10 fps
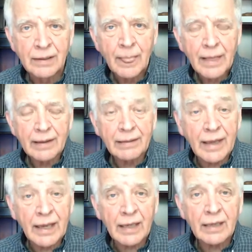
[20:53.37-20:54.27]

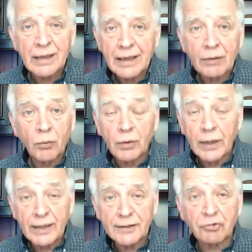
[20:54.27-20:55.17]
then
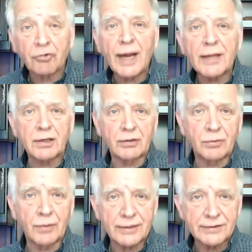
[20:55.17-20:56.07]
he's attracted to
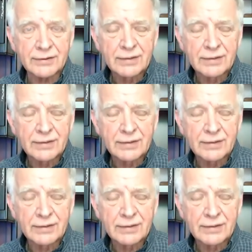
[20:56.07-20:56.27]
us.